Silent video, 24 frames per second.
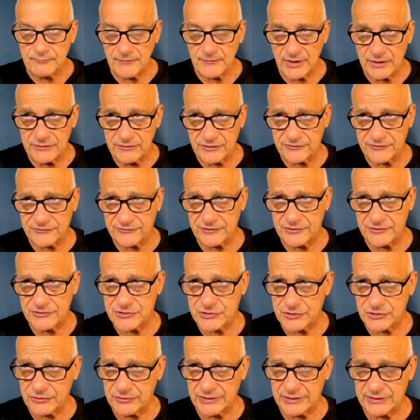the
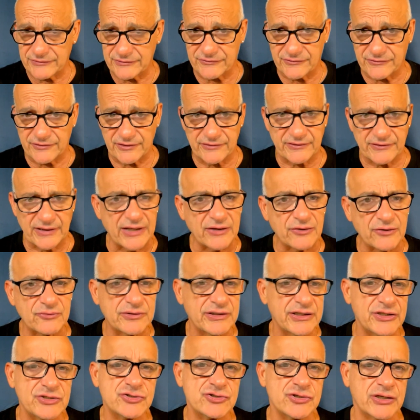centurion says, I don't
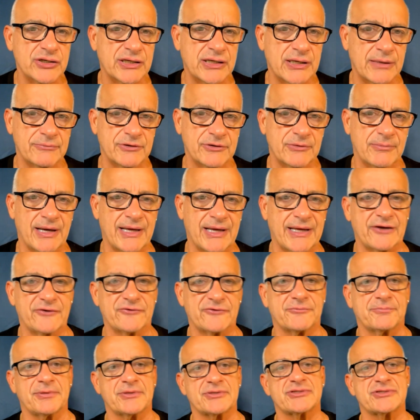need you to come to my
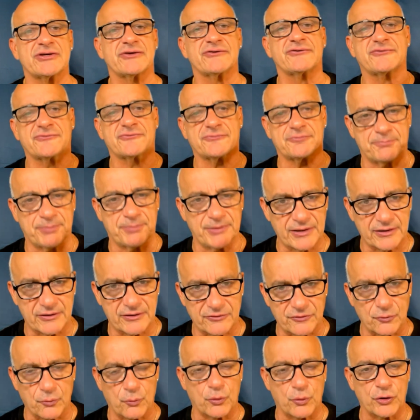house, but just
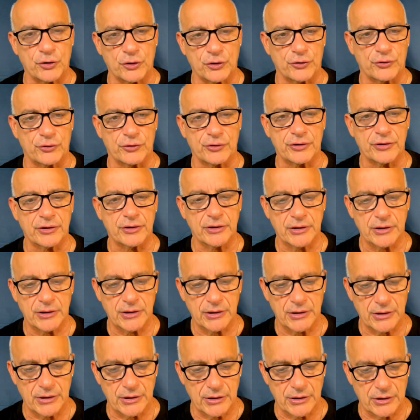speak the word,
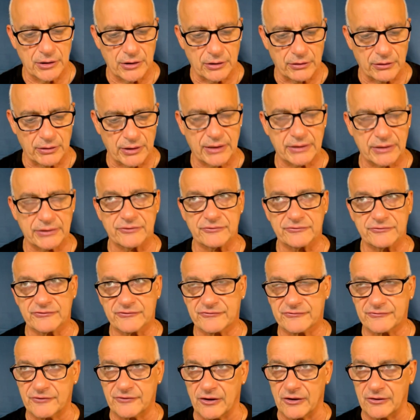all right? There's a
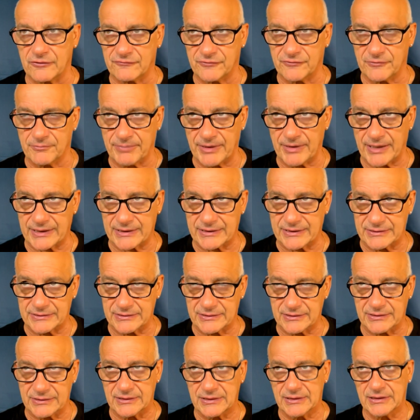song from back in
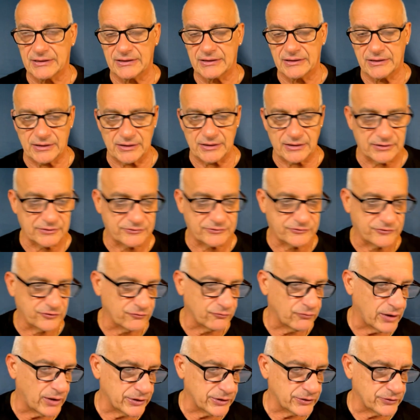the
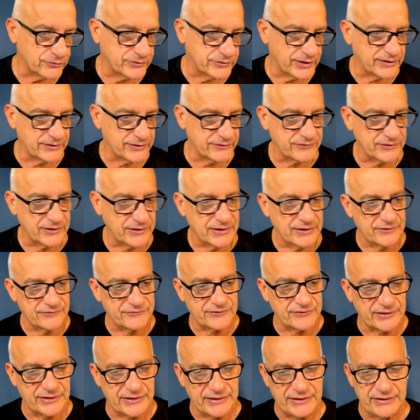Toronto days,
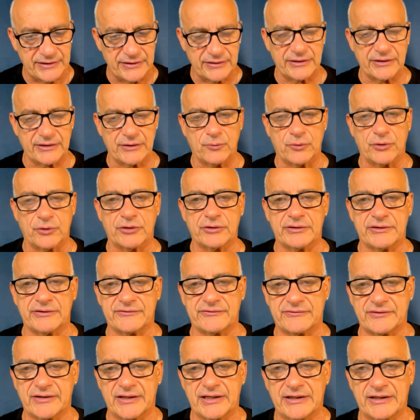said healing word.
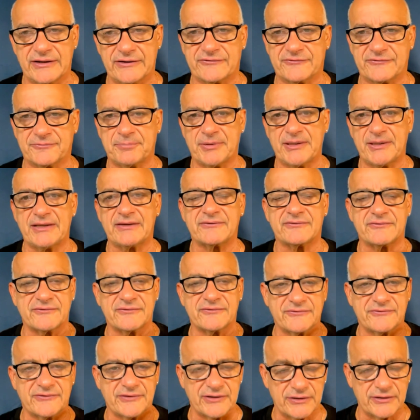He speaks
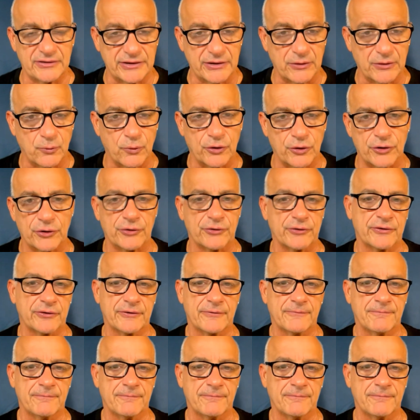his healing word.